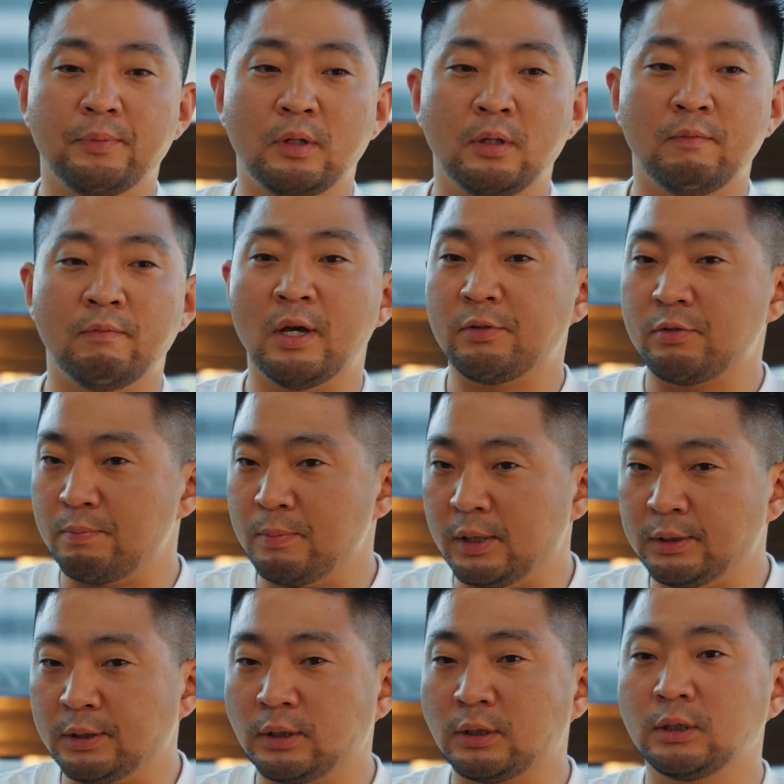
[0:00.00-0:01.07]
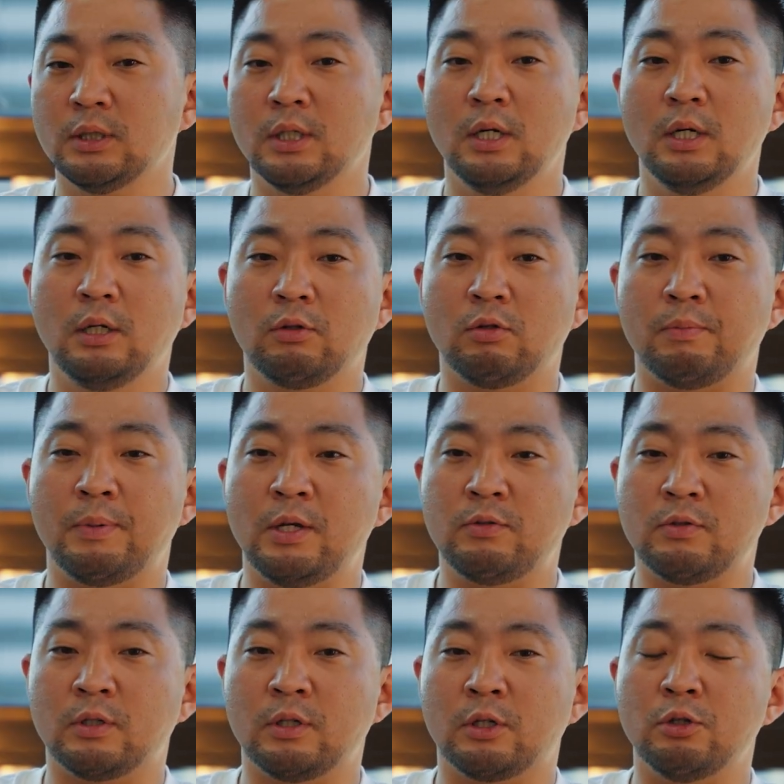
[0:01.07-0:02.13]
investments to
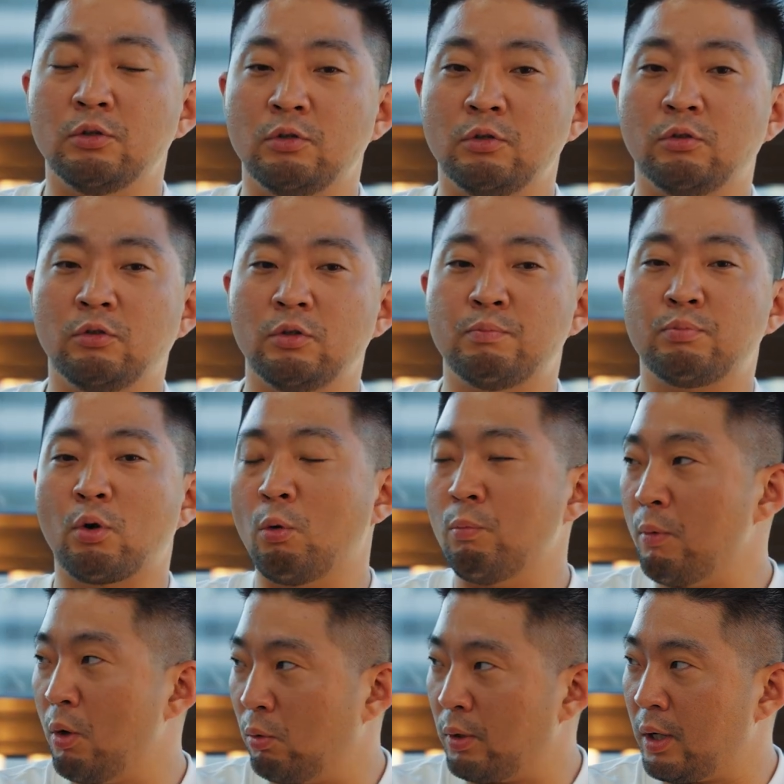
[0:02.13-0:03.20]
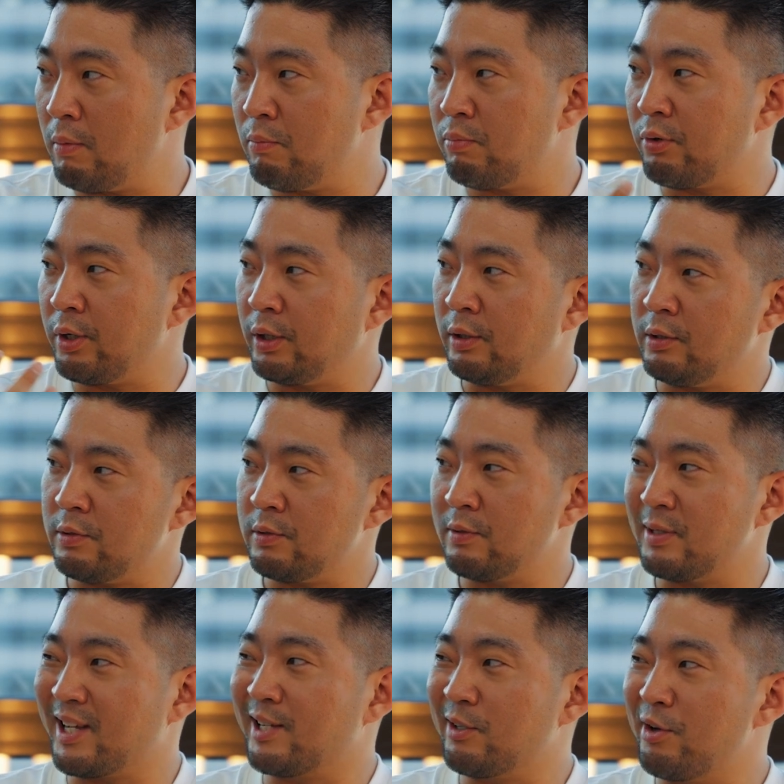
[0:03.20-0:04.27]
basically continuously promote and bring these,
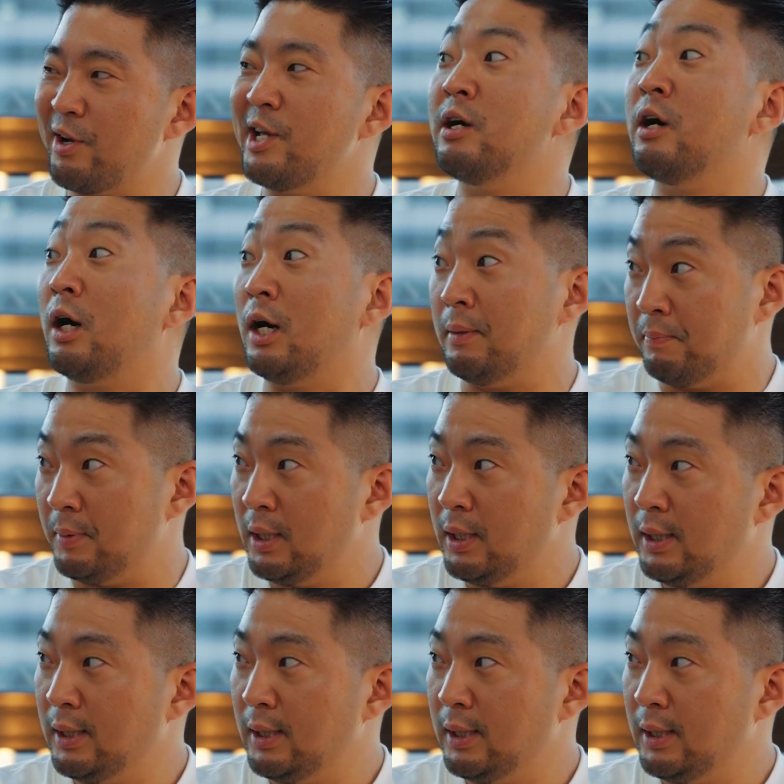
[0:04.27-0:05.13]
like creating a hub